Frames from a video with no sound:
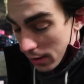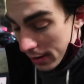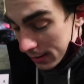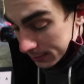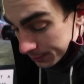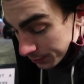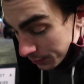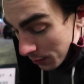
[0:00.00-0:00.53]

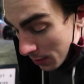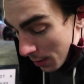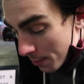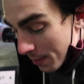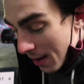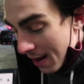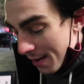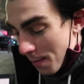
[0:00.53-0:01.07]
Okay.
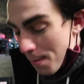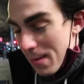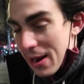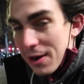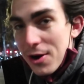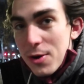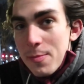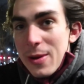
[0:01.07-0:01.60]
Bottom,
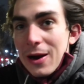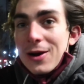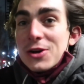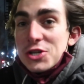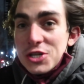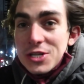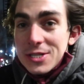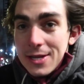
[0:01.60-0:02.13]

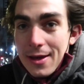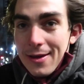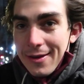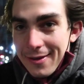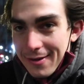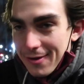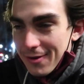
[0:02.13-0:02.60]
Marionberry cheesecake.